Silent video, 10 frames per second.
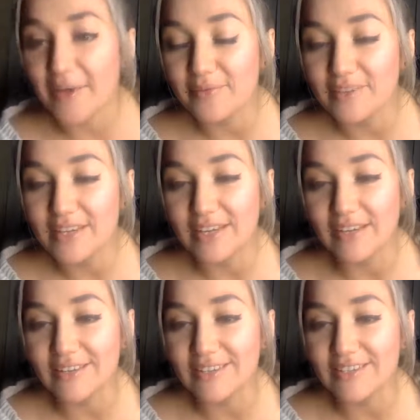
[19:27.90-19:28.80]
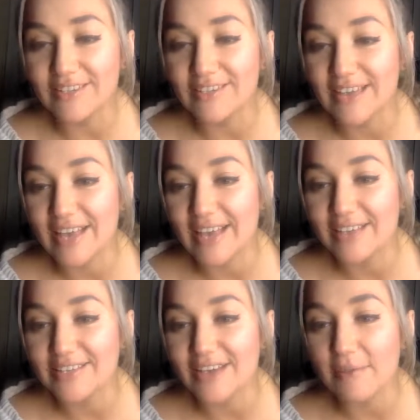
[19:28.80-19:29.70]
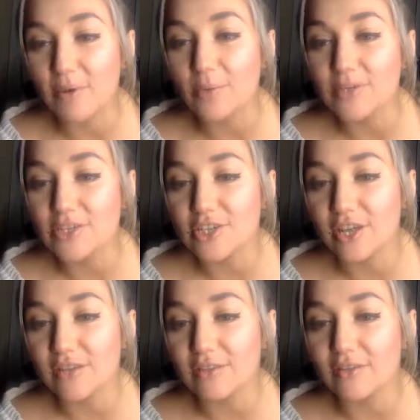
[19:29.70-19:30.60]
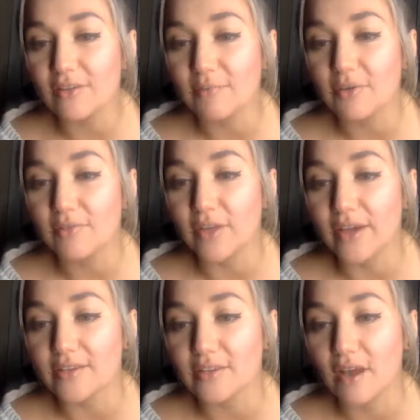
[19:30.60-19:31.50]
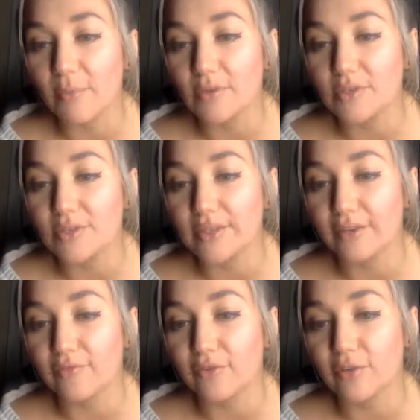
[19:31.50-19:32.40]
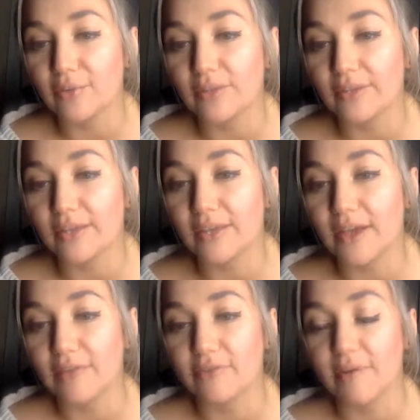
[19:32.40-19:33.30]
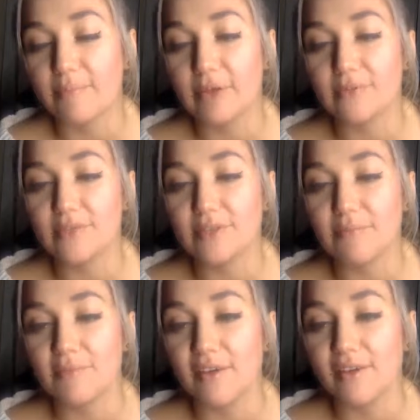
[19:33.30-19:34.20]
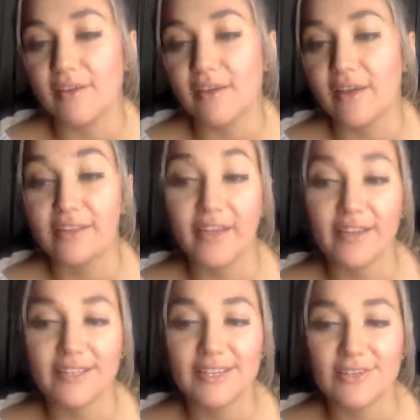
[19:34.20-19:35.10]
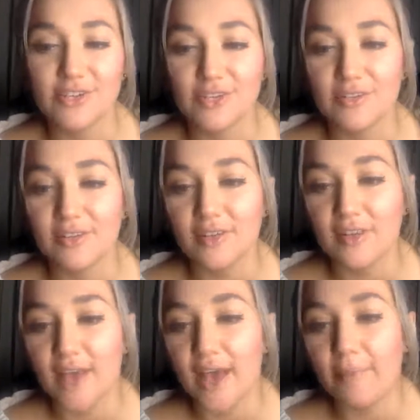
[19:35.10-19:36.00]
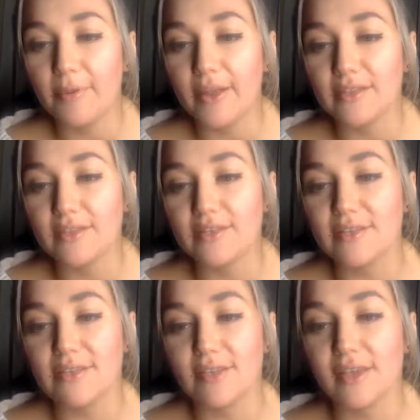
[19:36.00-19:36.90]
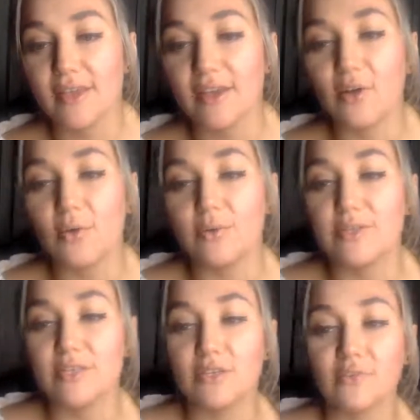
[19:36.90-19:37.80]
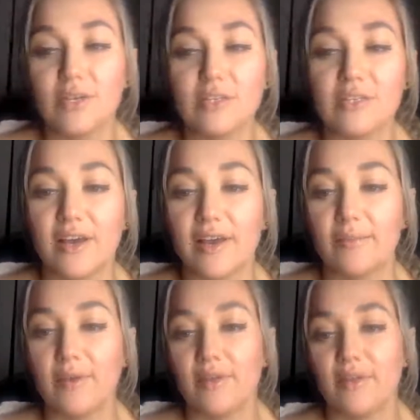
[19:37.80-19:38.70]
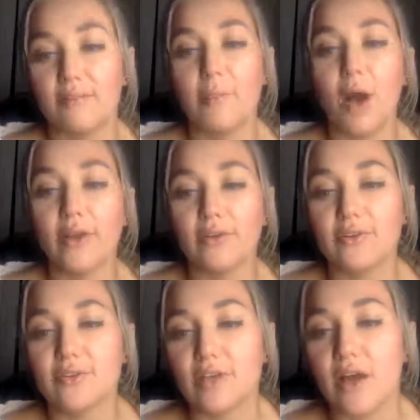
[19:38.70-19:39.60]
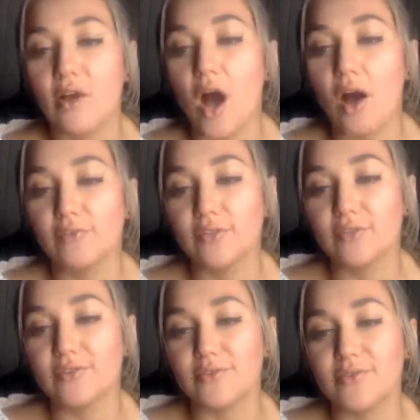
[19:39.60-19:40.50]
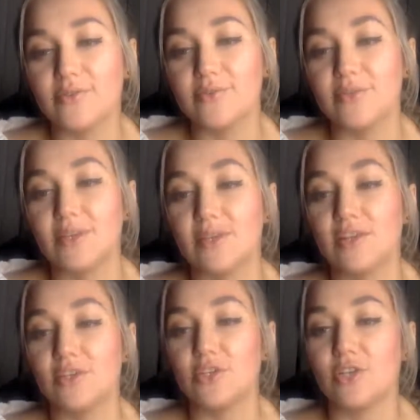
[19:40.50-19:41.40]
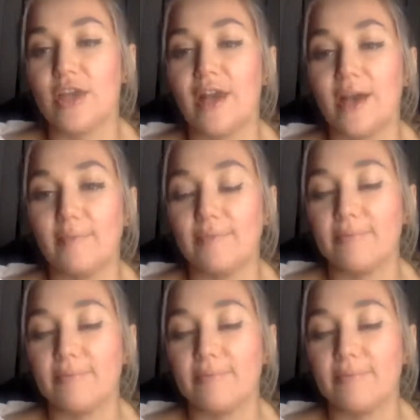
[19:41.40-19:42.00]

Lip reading: Nick says, I'm always checking the number of likes, comments, like frequently after I post something. I like attention. Apple has this thing called screen time that monitors how often you're using each app.